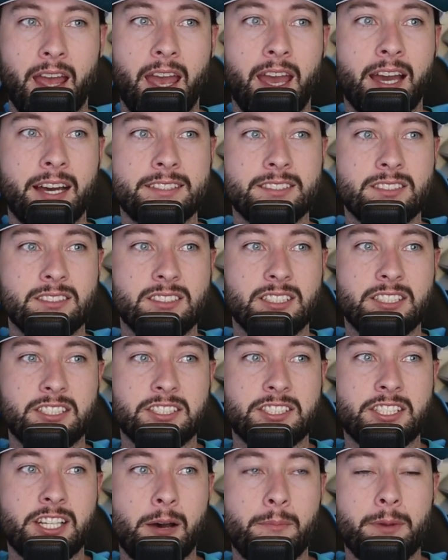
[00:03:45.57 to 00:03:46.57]
And
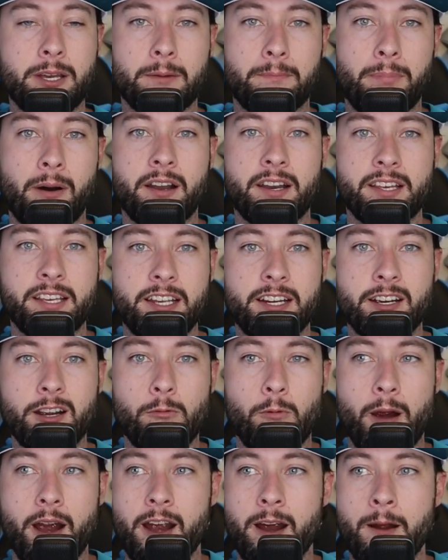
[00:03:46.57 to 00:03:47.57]
this is coming upon a
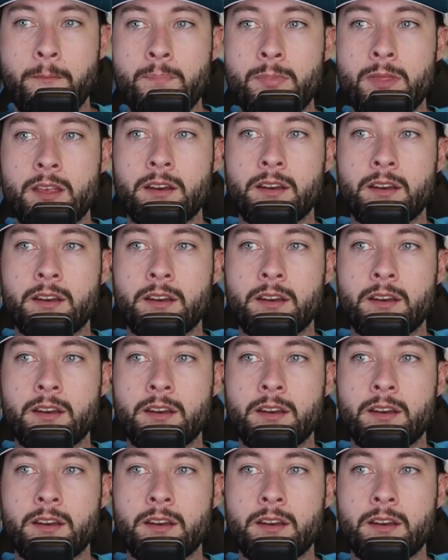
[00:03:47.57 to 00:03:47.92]
year where,